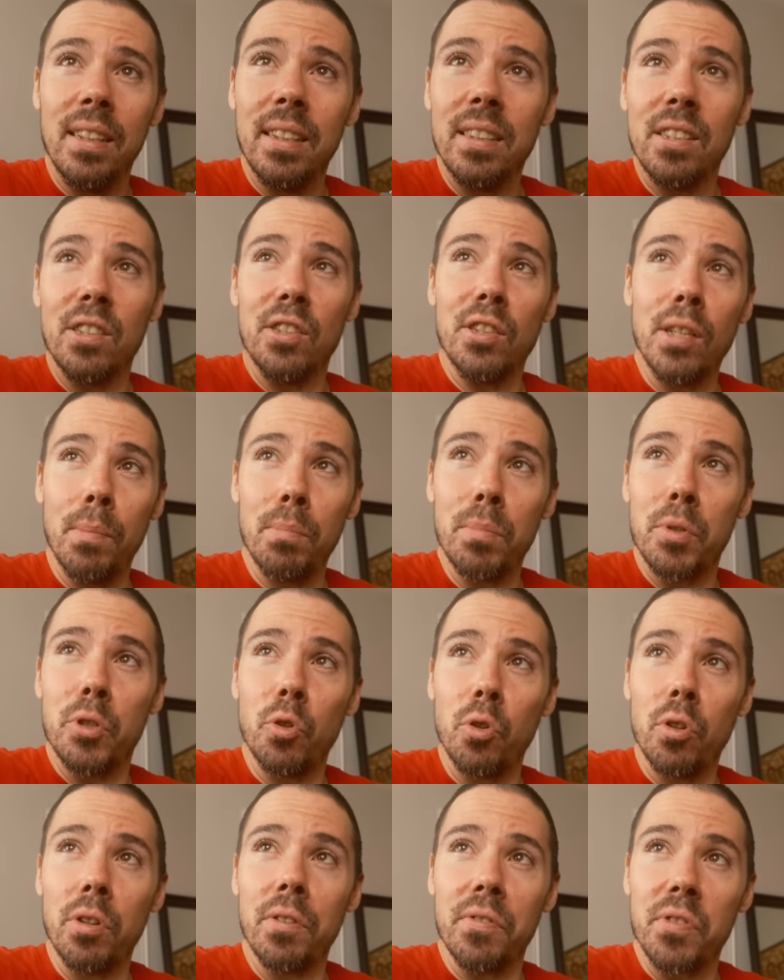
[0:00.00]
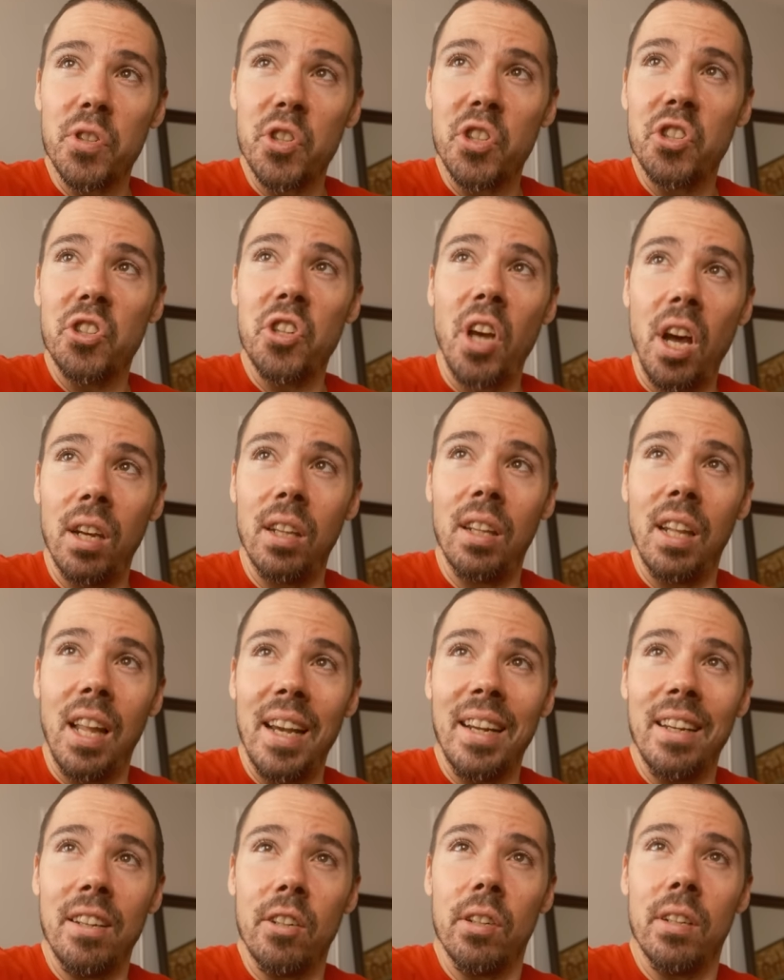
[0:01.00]
some sort of
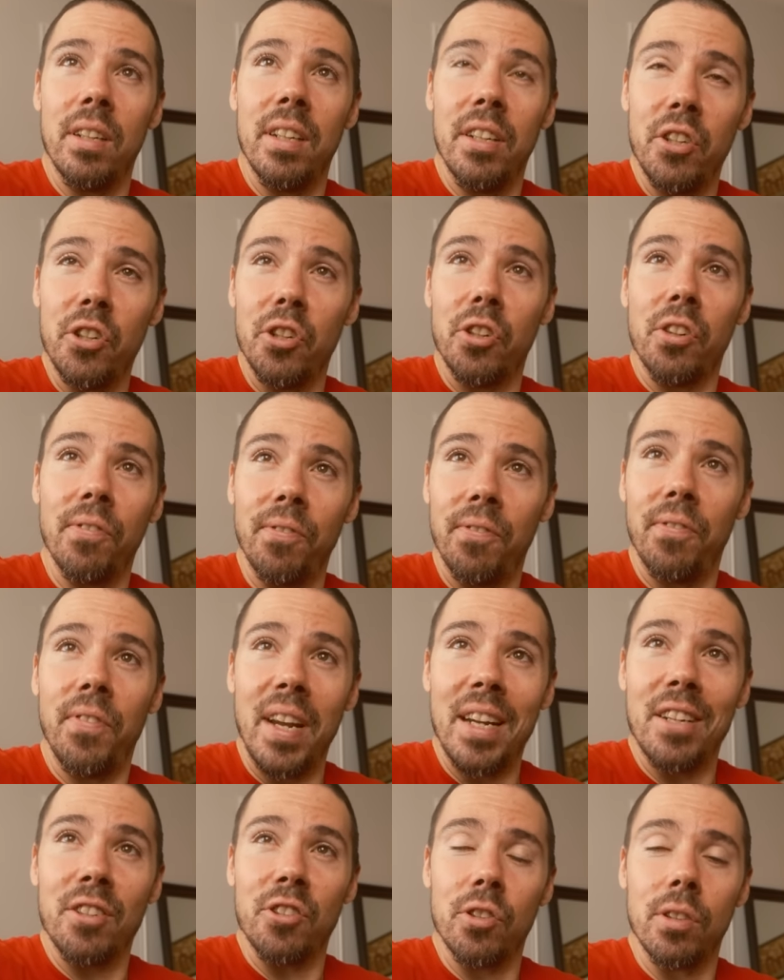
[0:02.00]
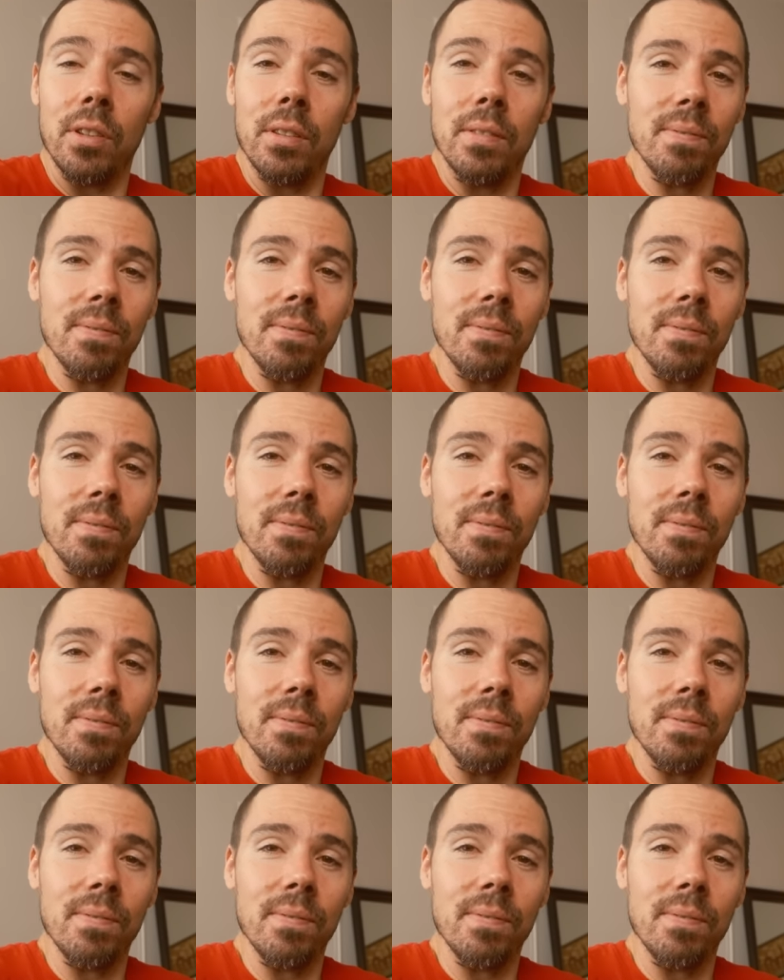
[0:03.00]
sunlight in your face,